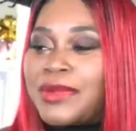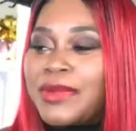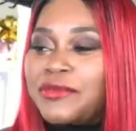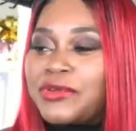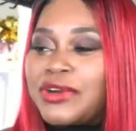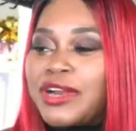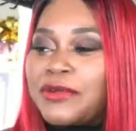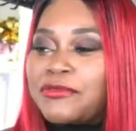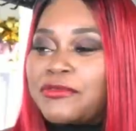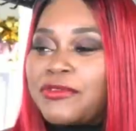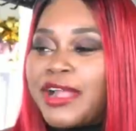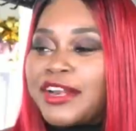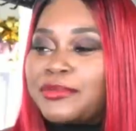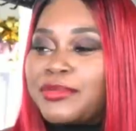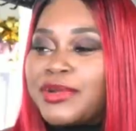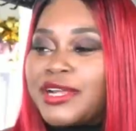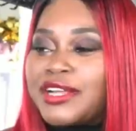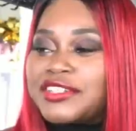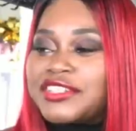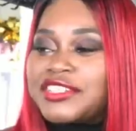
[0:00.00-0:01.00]
when I'm right
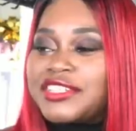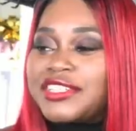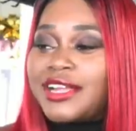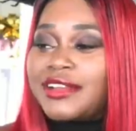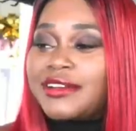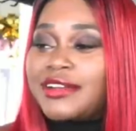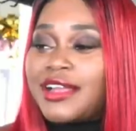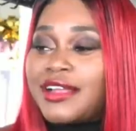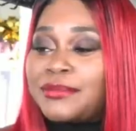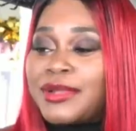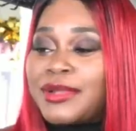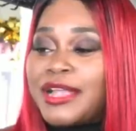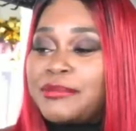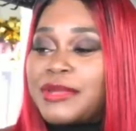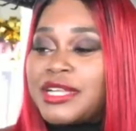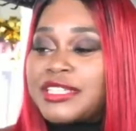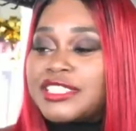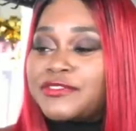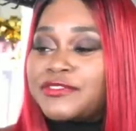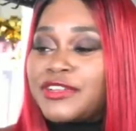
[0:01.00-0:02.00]
about shit. I know I'll pat
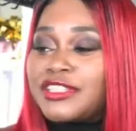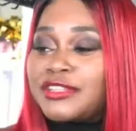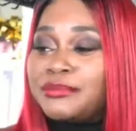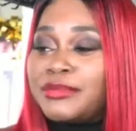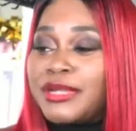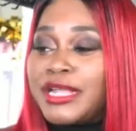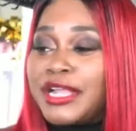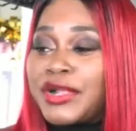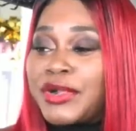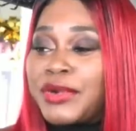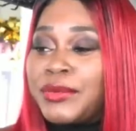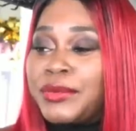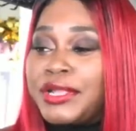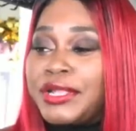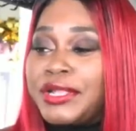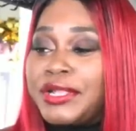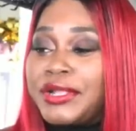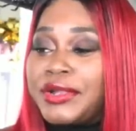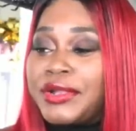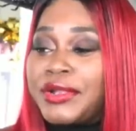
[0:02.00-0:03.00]
myself on the back
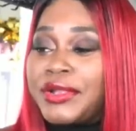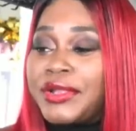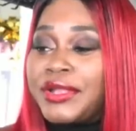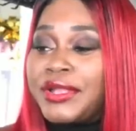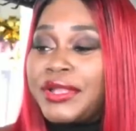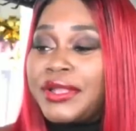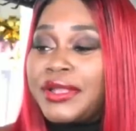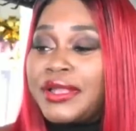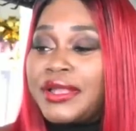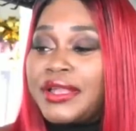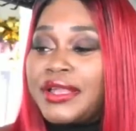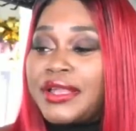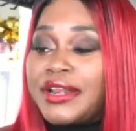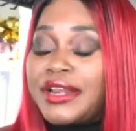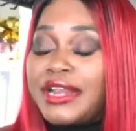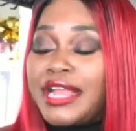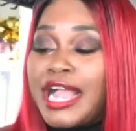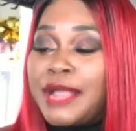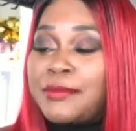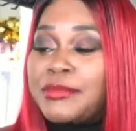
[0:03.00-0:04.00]
quick.
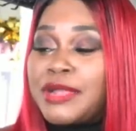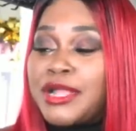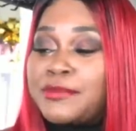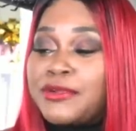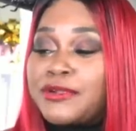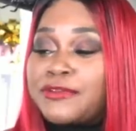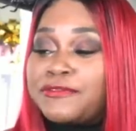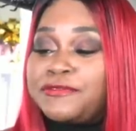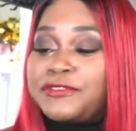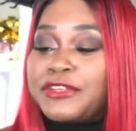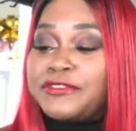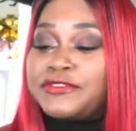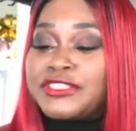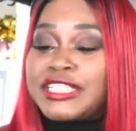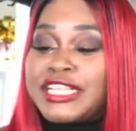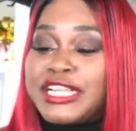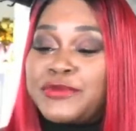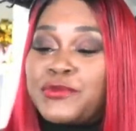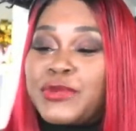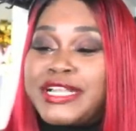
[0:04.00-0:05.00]
Now, I remember
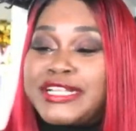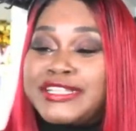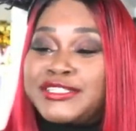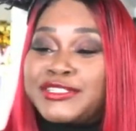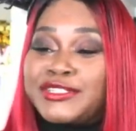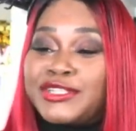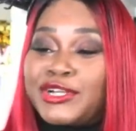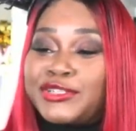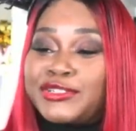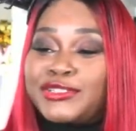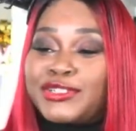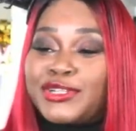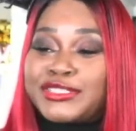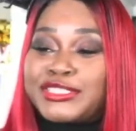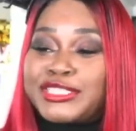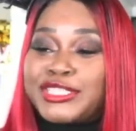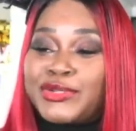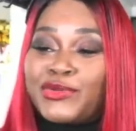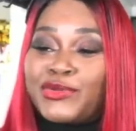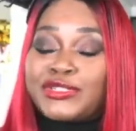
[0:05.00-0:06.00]
15 weeks ago, you know,
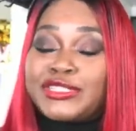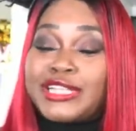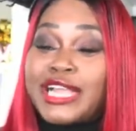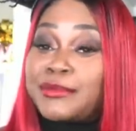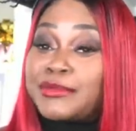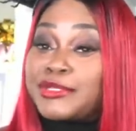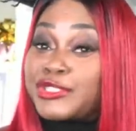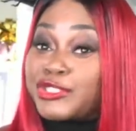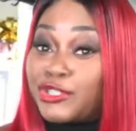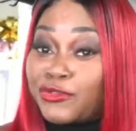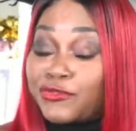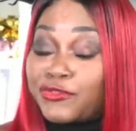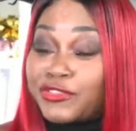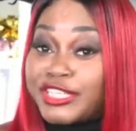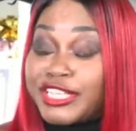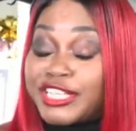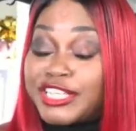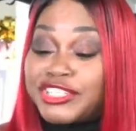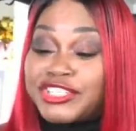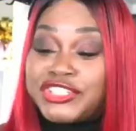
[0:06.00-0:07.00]
Tigro Damas don't
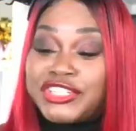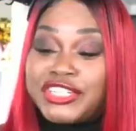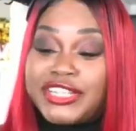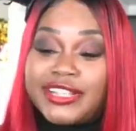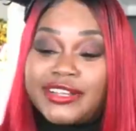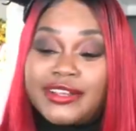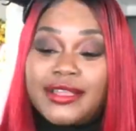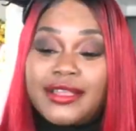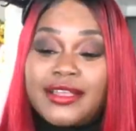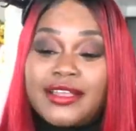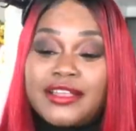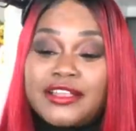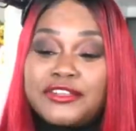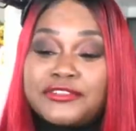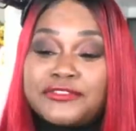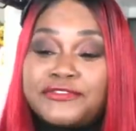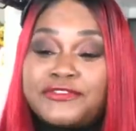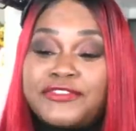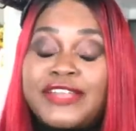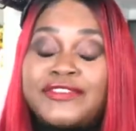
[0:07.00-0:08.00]
forget shit.
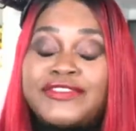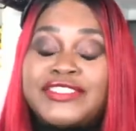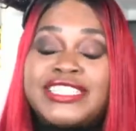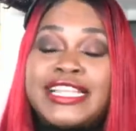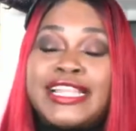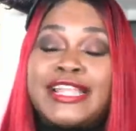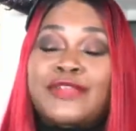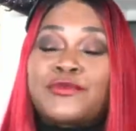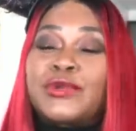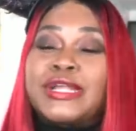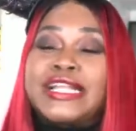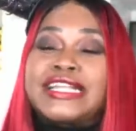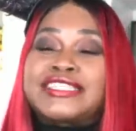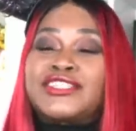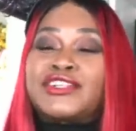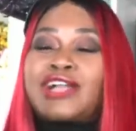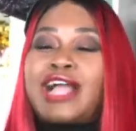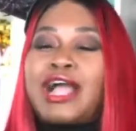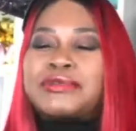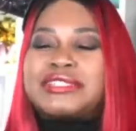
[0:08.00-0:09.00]
15 weeks
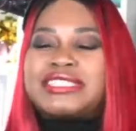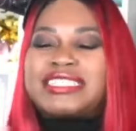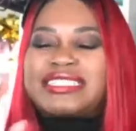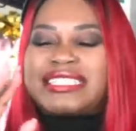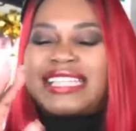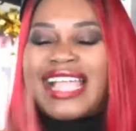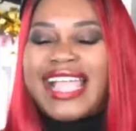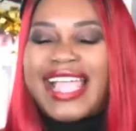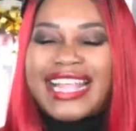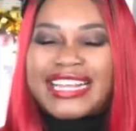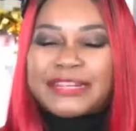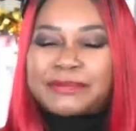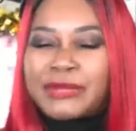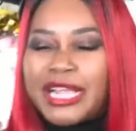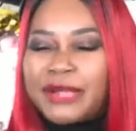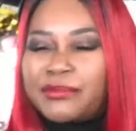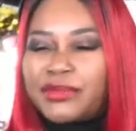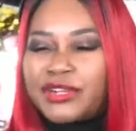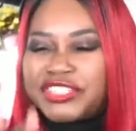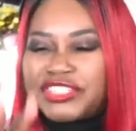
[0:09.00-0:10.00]
ago, I was attacked
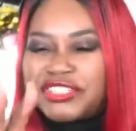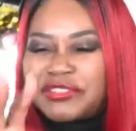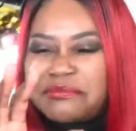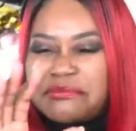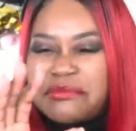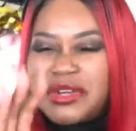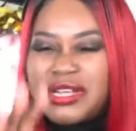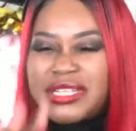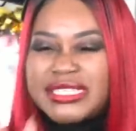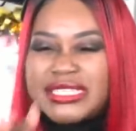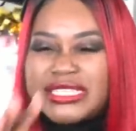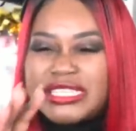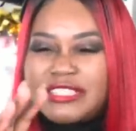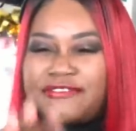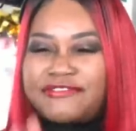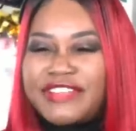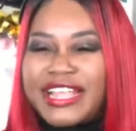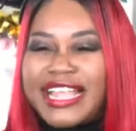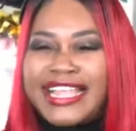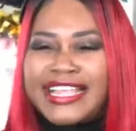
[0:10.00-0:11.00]
by a bunch of musty
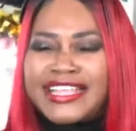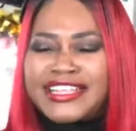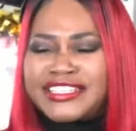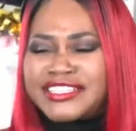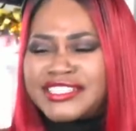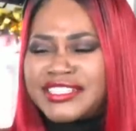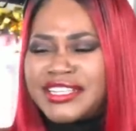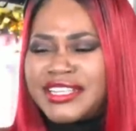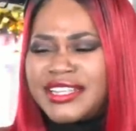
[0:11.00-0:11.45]
fans.